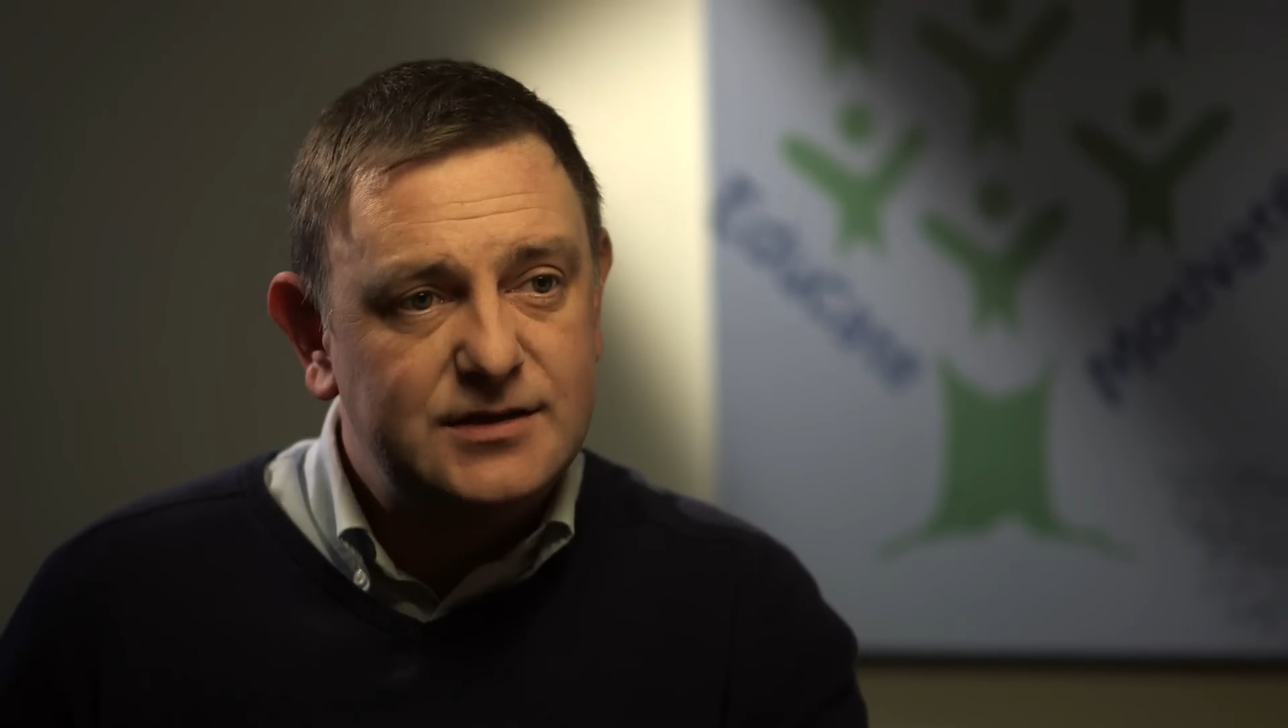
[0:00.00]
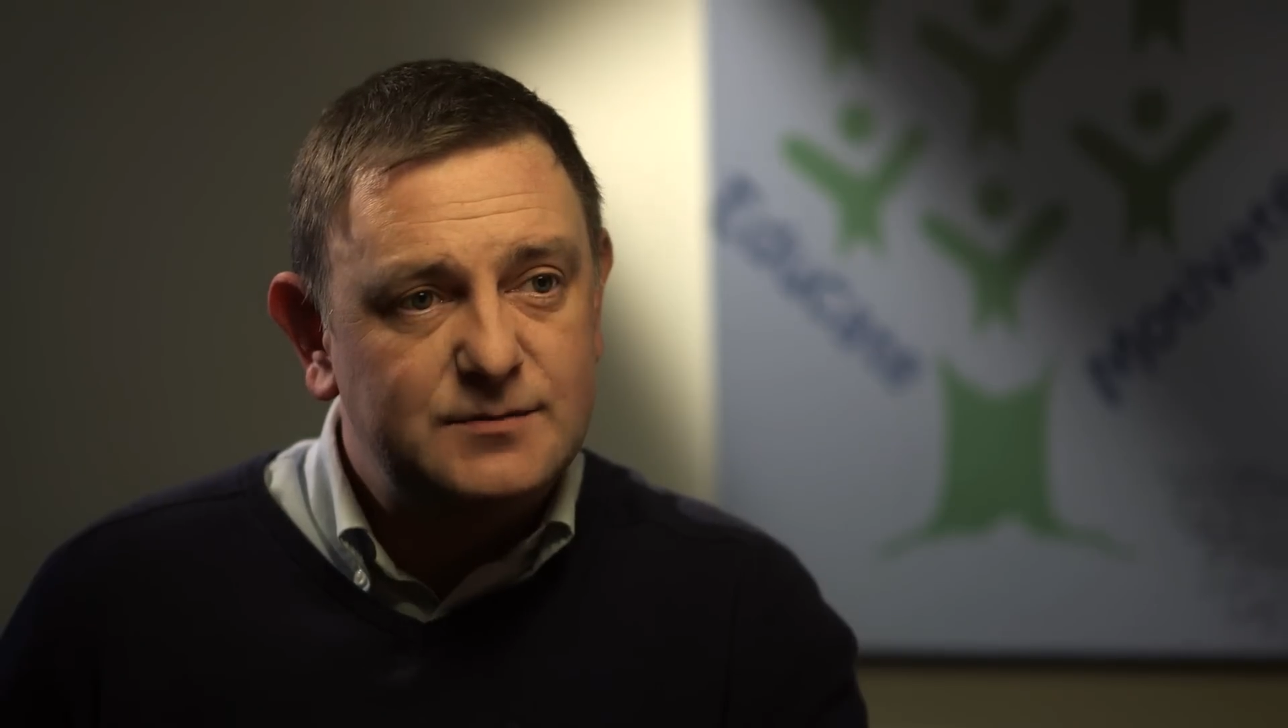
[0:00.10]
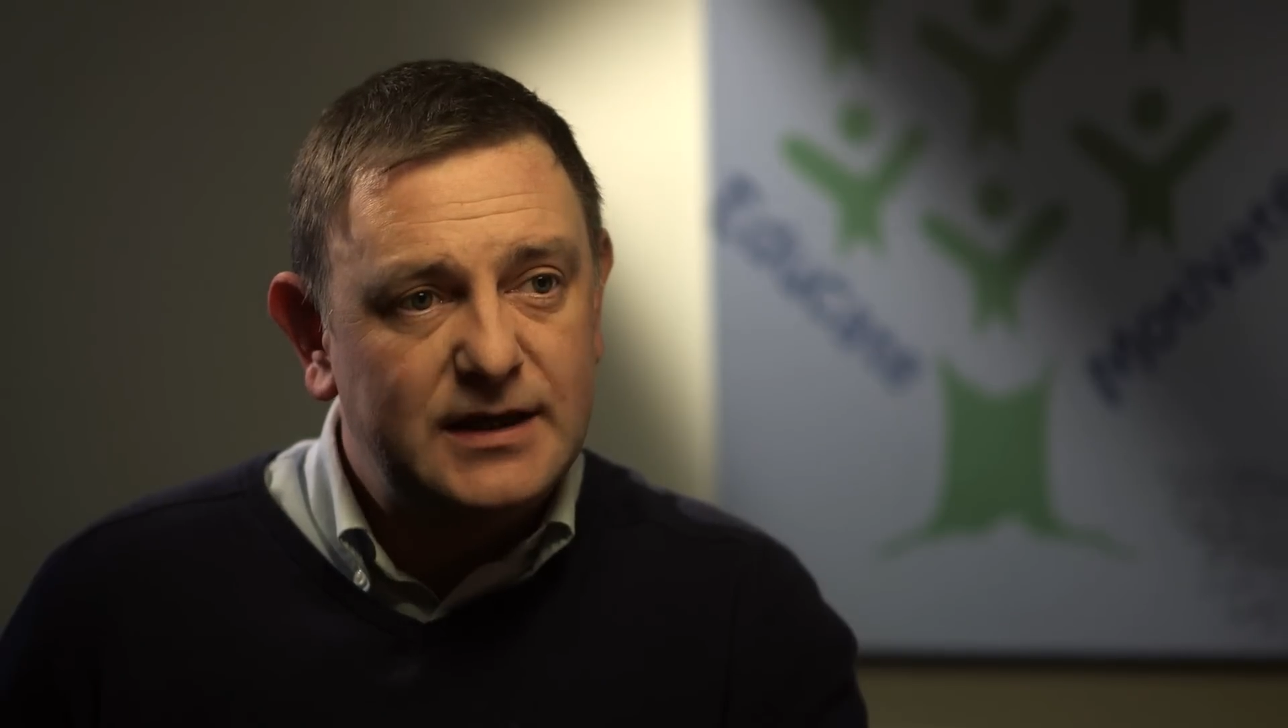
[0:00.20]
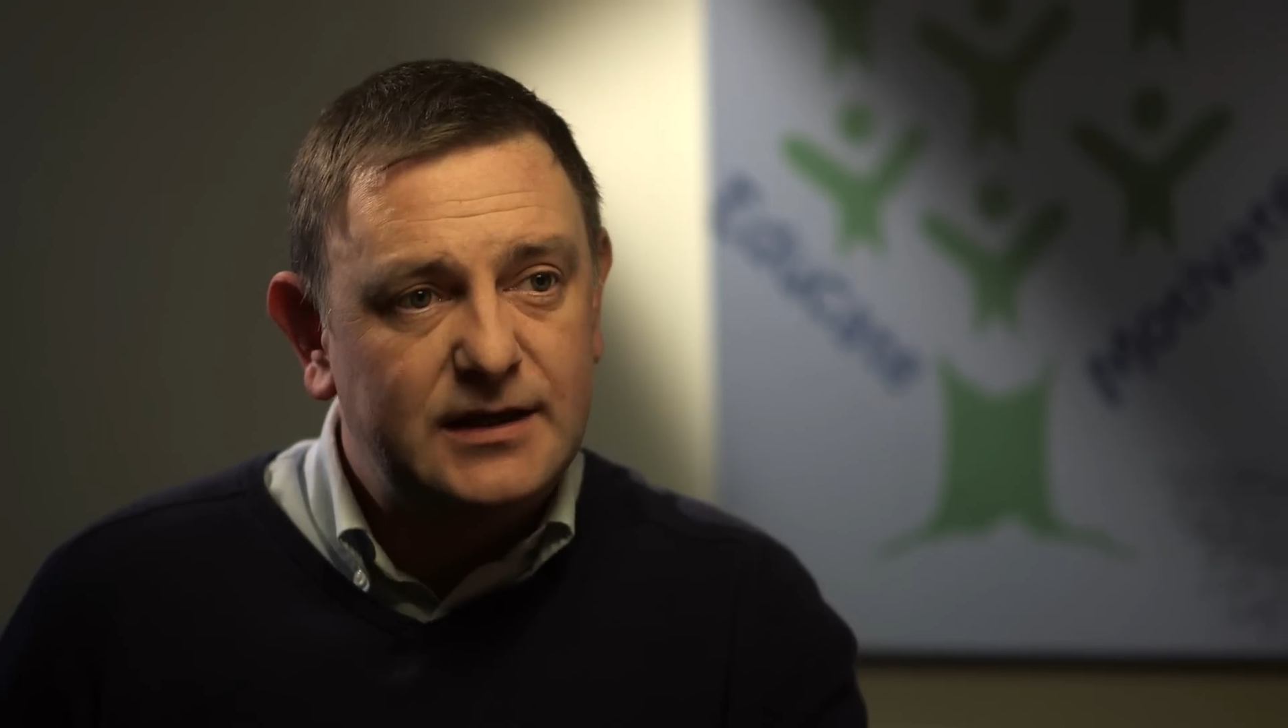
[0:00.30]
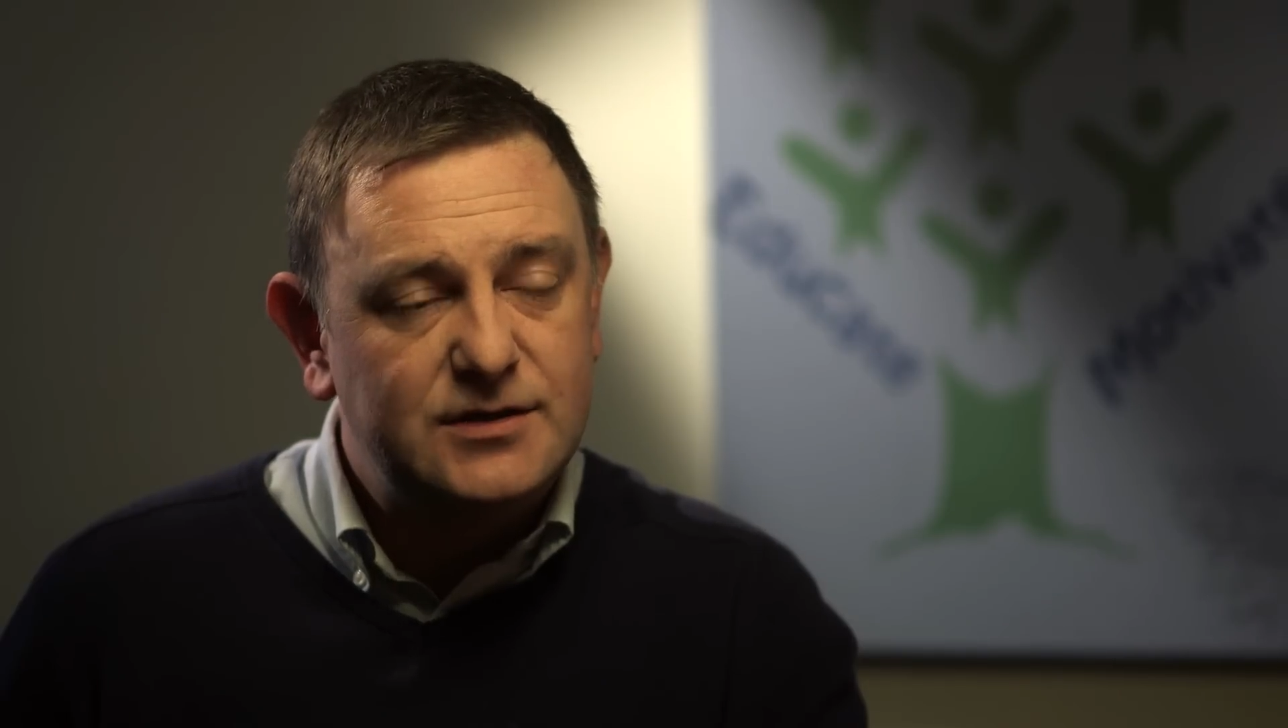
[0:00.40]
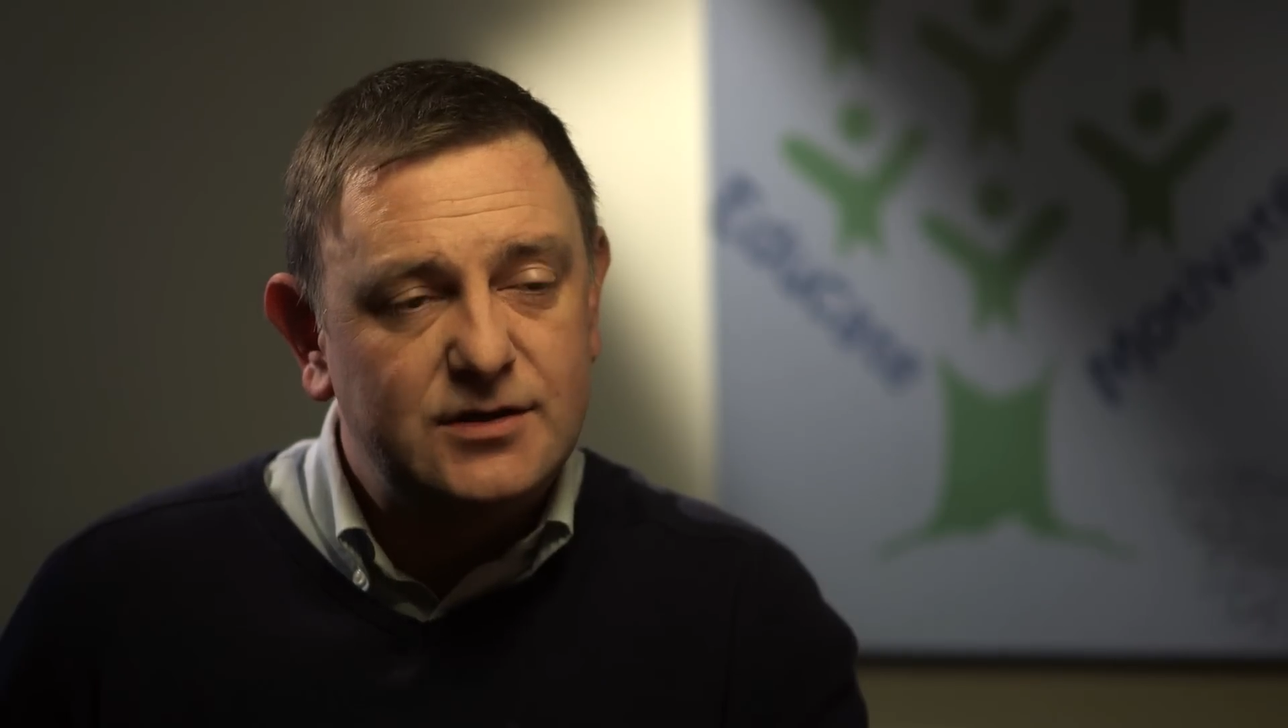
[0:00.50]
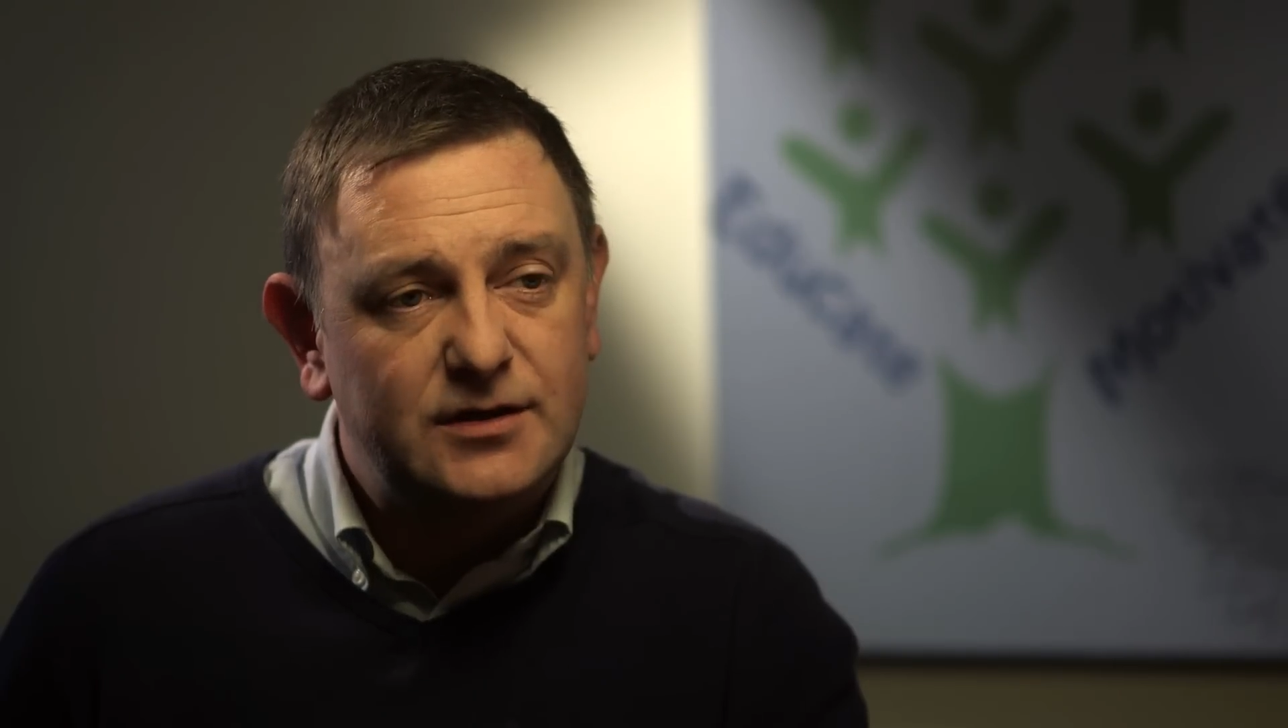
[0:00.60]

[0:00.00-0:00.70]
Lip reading: is making sure